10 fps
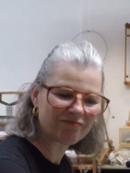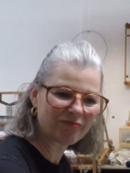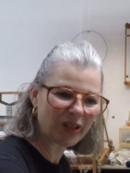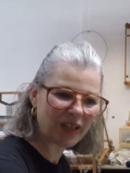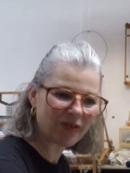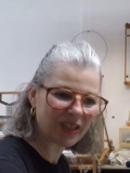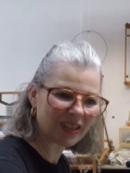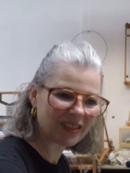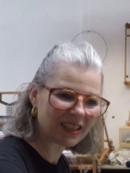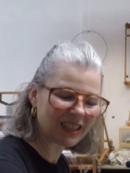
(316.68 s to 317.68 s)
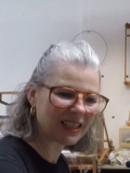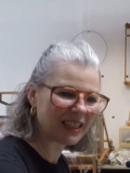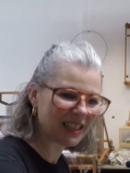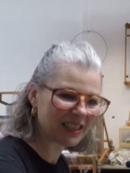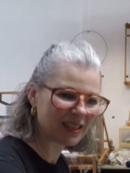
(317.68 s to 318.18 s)
weaving
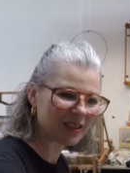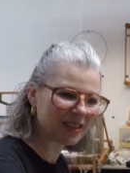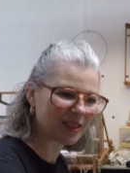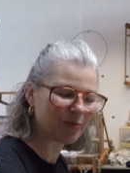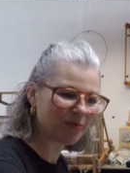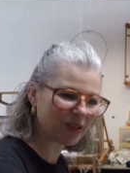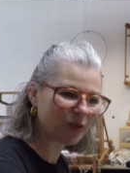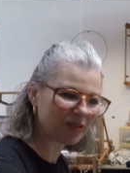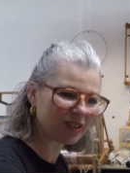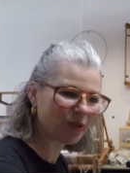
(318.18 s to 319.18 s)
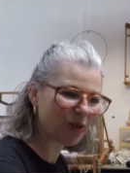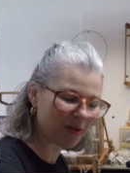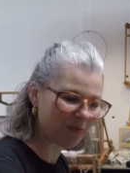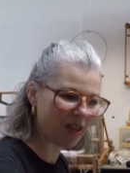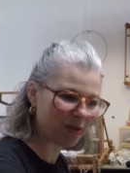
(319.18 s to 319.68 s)
is
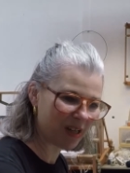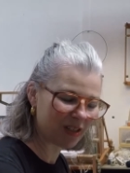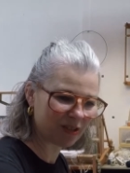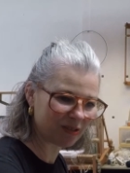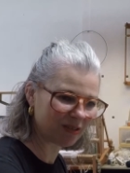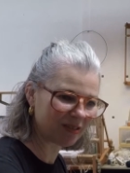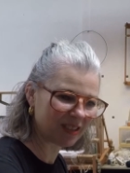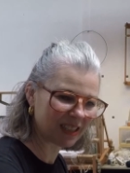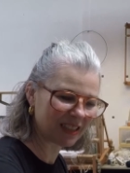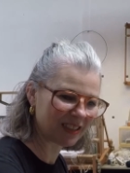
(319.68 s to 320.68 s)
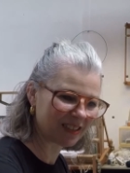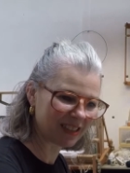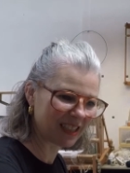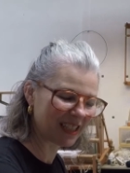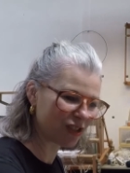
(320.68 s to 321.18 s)
quite mathematical
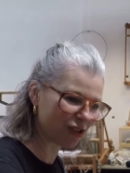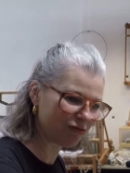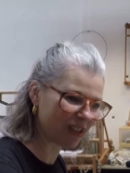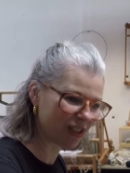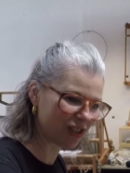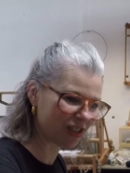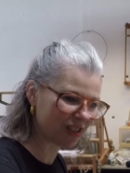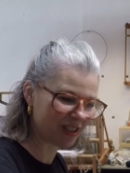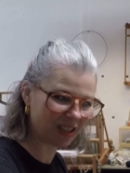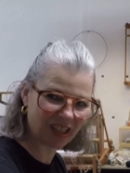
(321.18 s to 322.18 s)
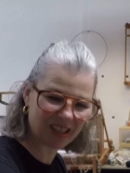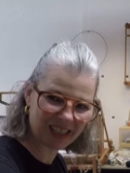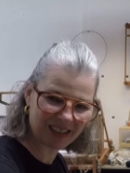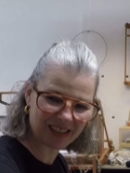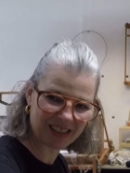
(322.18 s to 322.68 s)
and has grids and
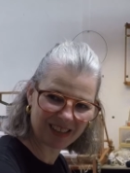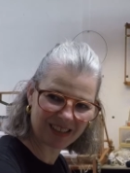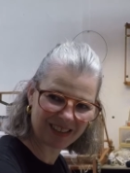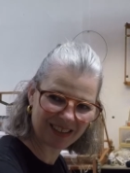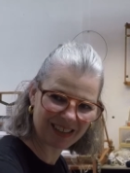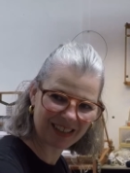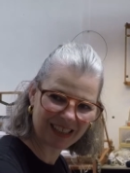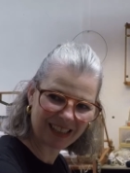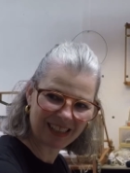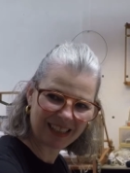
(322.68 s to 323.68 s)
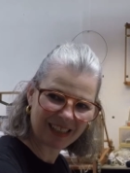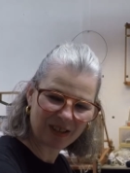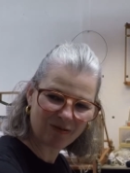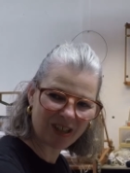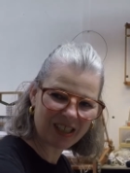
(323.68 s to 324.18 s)
lines and
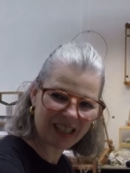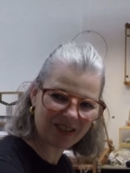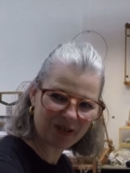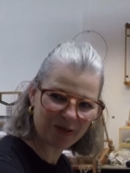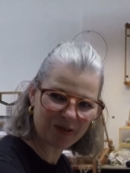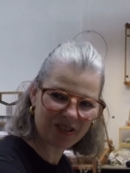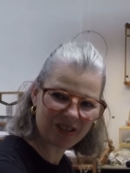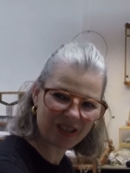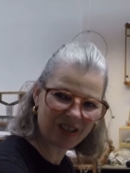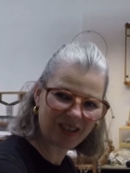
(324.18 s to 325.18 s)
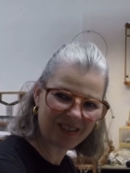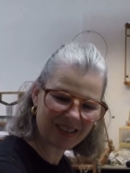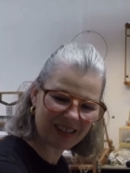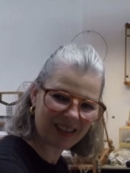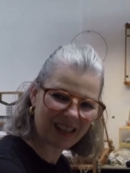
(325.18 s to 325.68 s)
right angles.
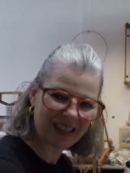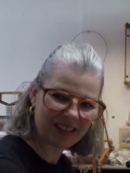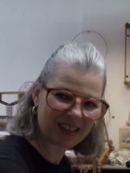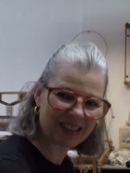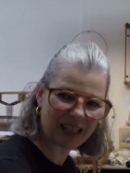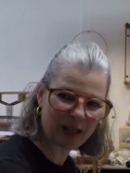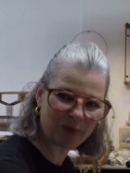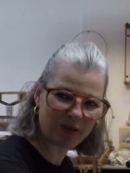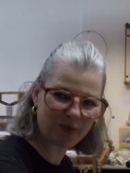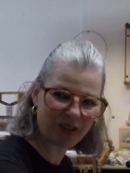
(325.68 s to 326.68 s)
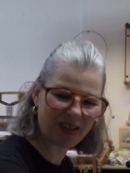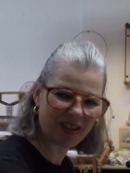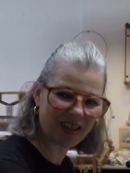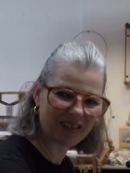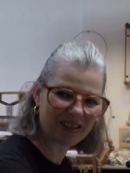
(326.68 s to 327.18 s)
Things can happen within
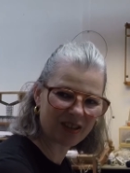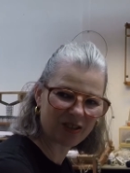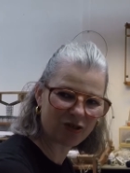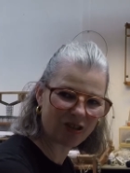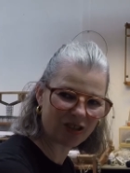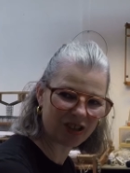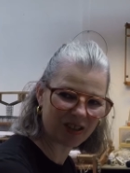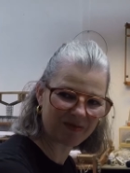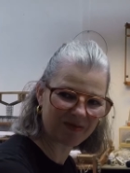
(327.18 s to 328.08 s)
that structure.